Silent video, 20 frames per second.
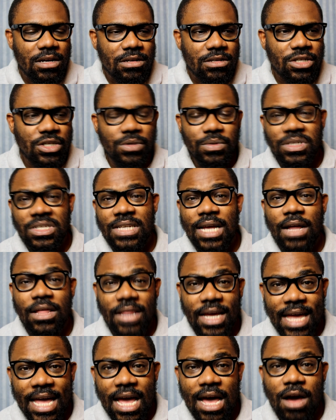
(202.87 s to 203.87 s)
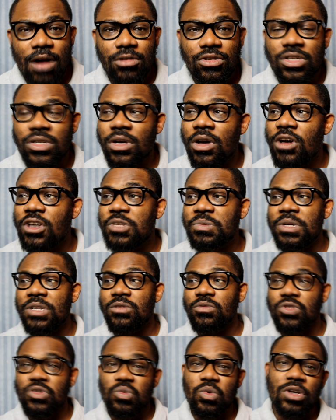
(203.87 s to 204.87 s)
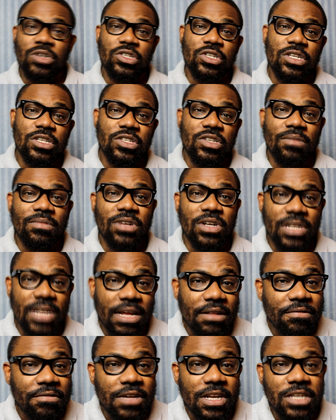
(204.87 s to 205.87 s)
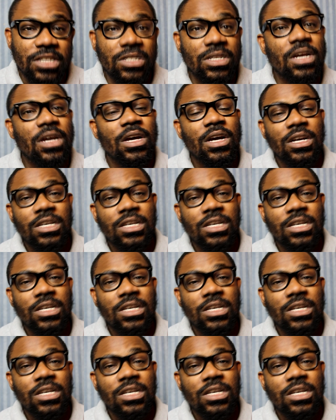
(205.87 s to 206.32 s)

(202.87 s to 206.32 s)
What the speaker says: She was sat on the couch. Husband was watching something on Netflix.